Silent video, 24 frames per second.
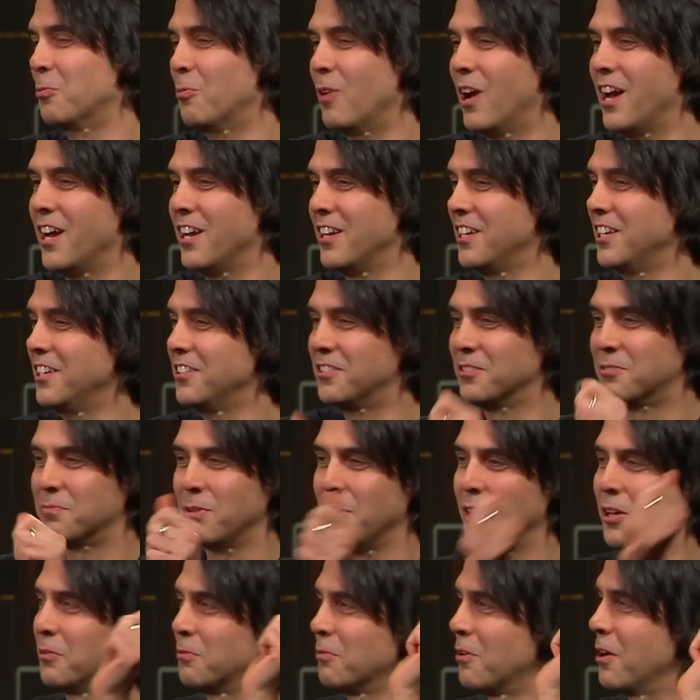way, and he just
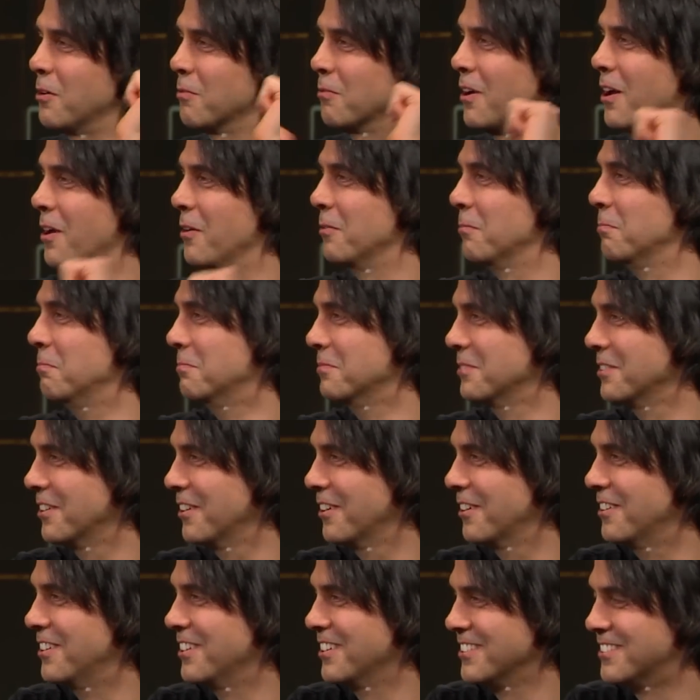plays right around him. You
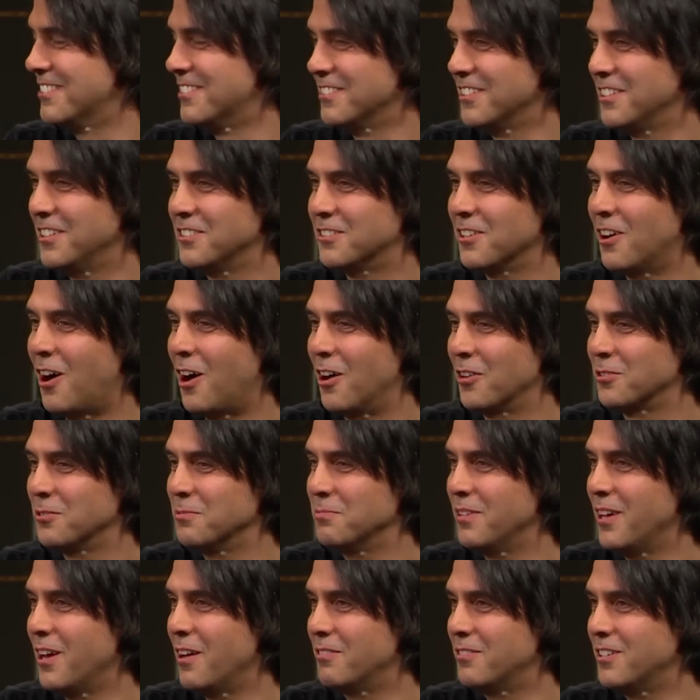know, he's he's
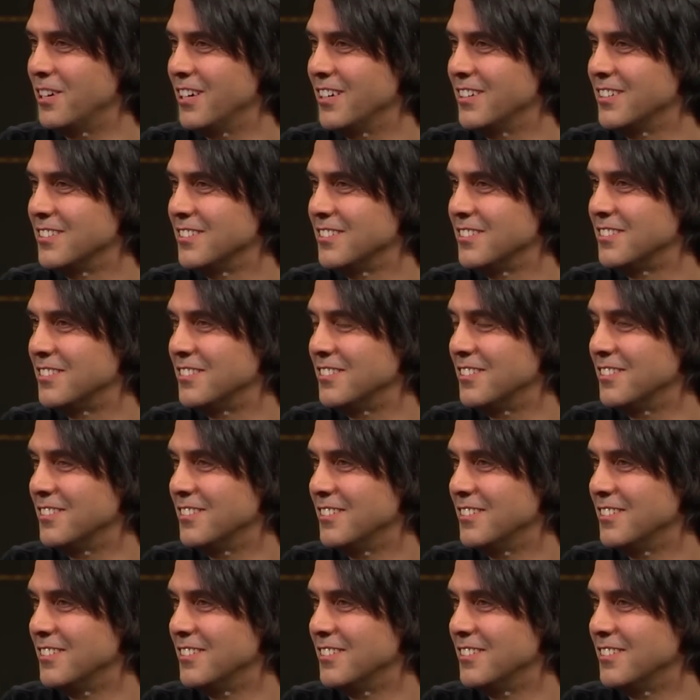awesome that way. So.